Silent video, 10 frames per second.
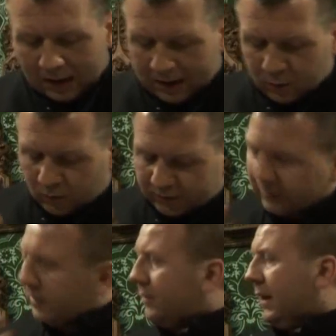I don't want to
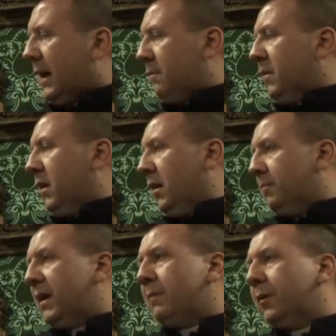condemn
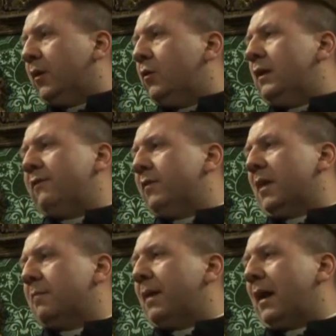people who live in
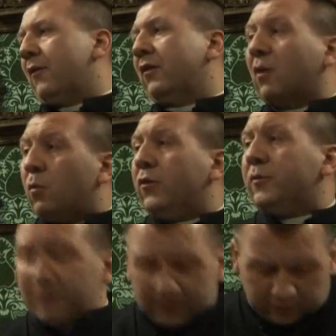my parish. I want
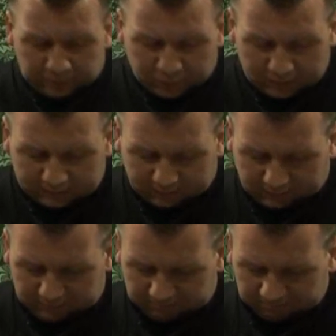to be their
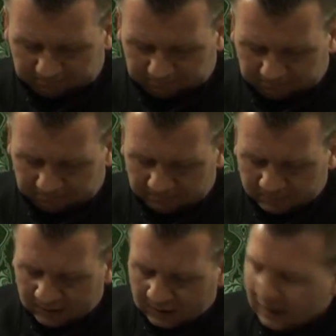priest.
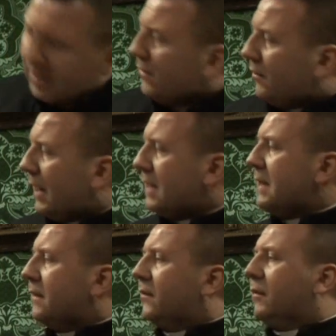
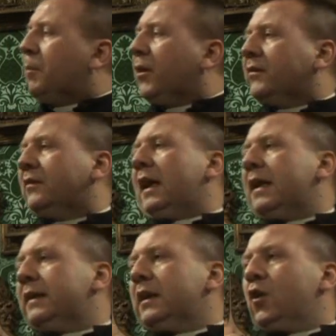Secondly, it's about
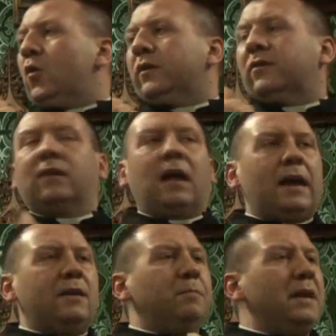standing
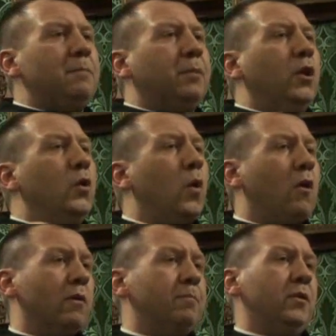alongside people who
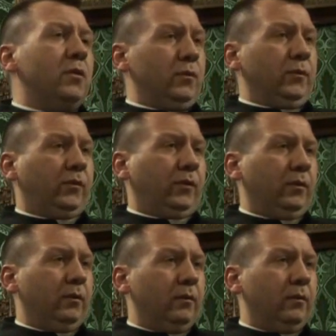are abused.